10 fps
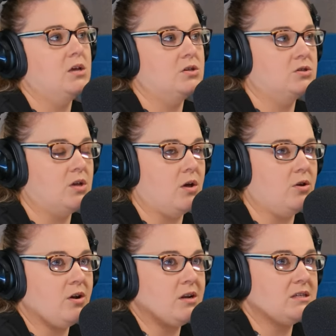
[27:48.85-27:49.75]
So
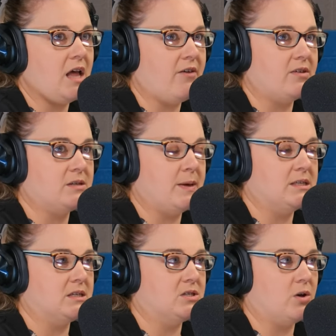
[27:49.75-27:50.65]
you're going to still have
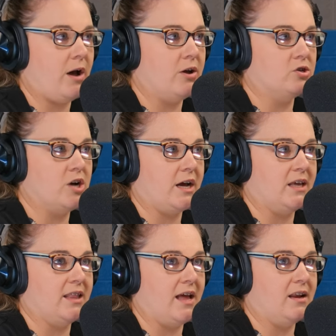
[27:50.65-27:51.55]
expenses. So how are you
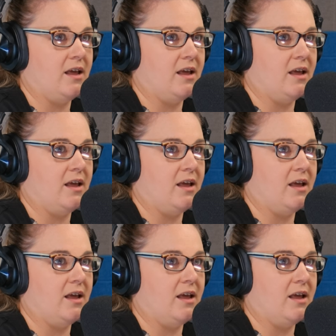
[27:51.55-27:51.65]
tracking that?